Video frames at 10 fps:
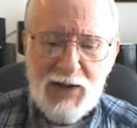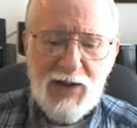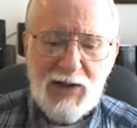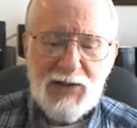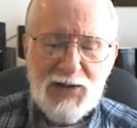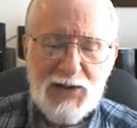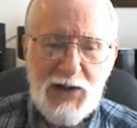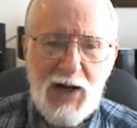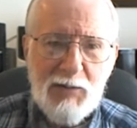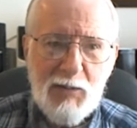It does
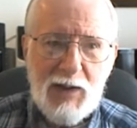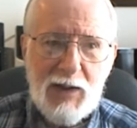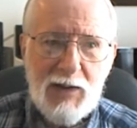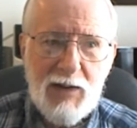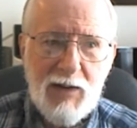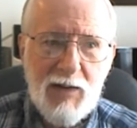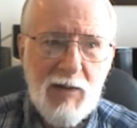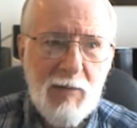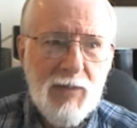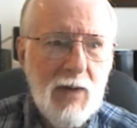not mean
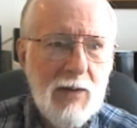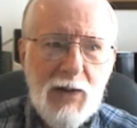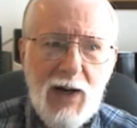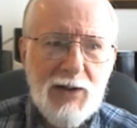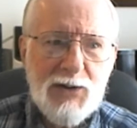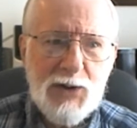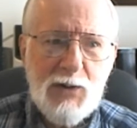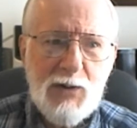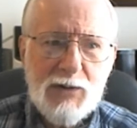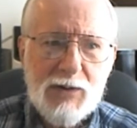
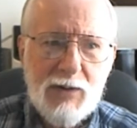non-Jews.